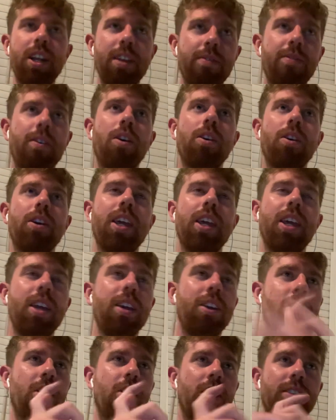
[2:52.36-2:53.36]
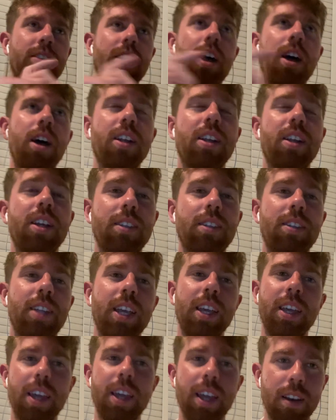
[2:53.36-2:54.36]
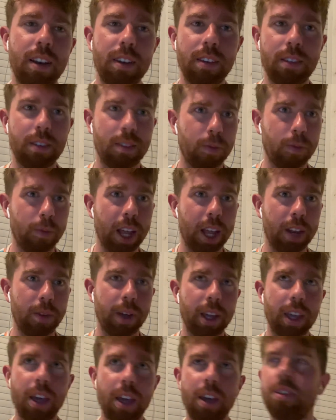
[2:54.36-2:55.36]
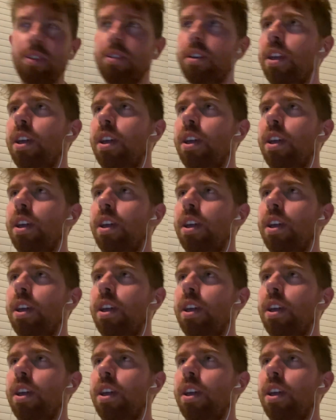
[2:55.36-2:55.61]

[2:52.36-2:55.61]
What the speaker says: foggy, got dark, and I was thinking, where do I go?